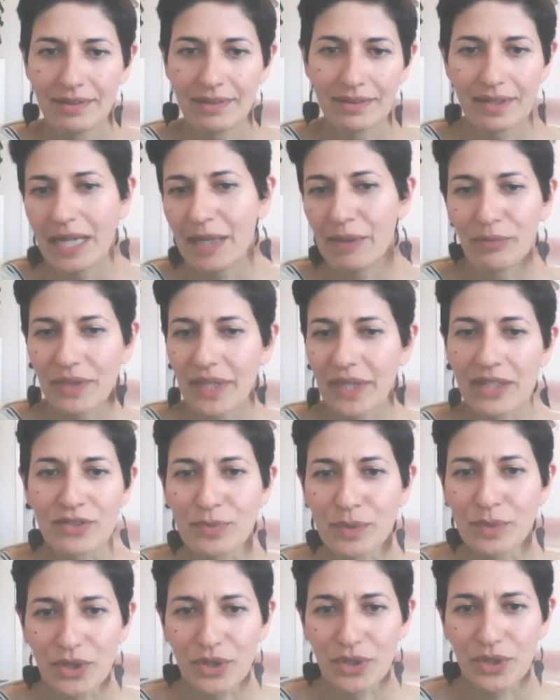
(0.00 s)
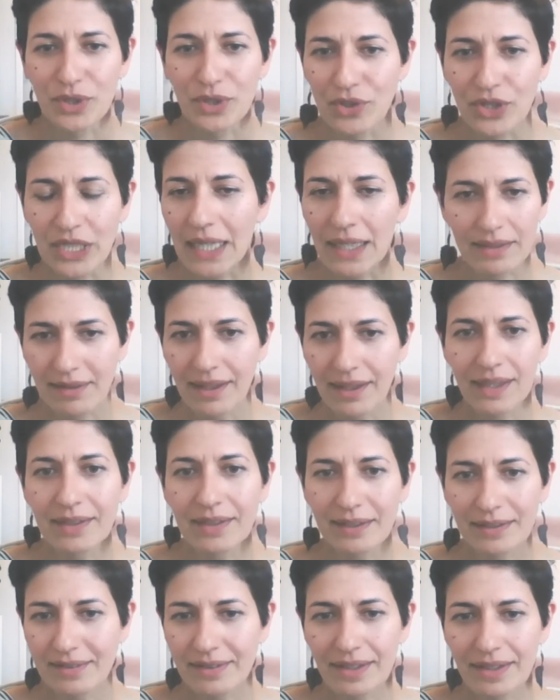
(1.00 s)
that's what you're going to get.
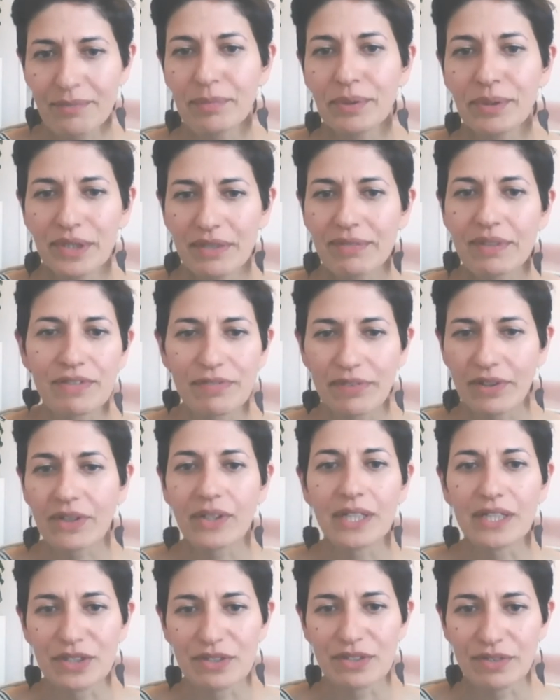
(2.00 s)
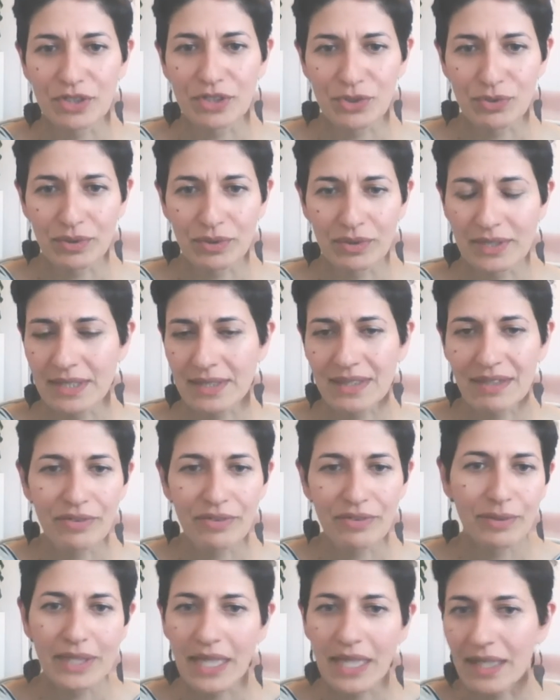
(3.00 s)
I believe it's very individual, because
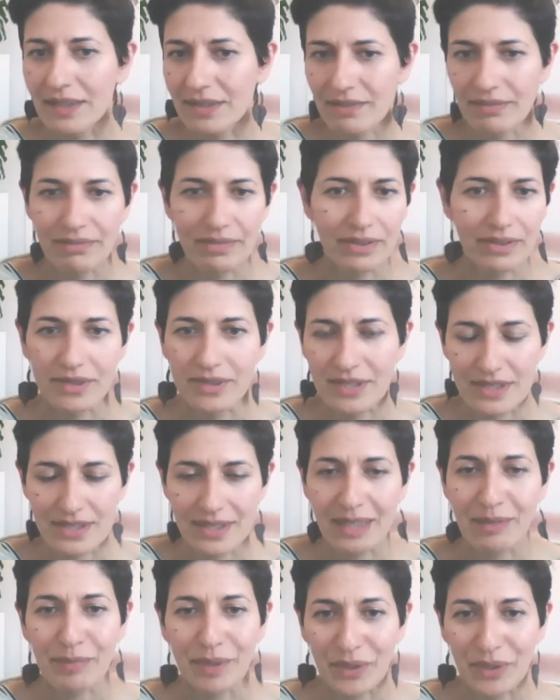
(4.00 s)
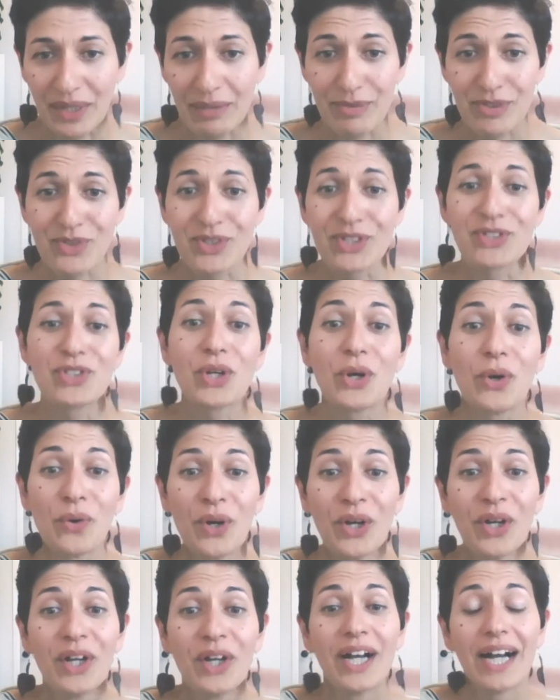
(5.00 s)
everyone has a very distinct biochemistry. So
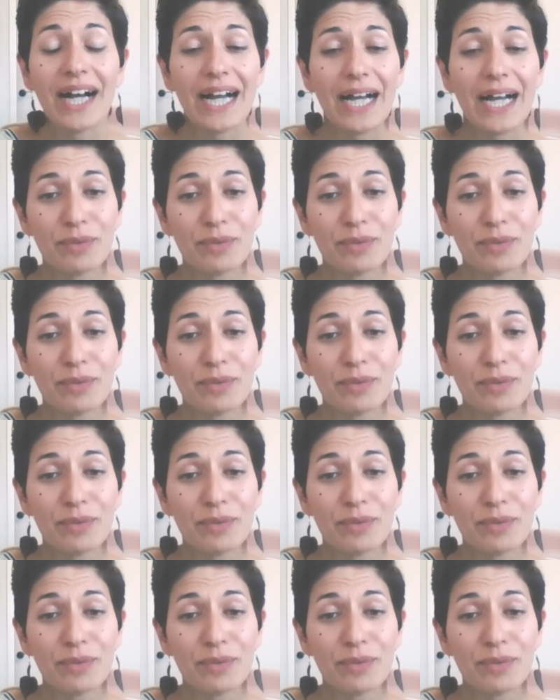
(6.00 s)
I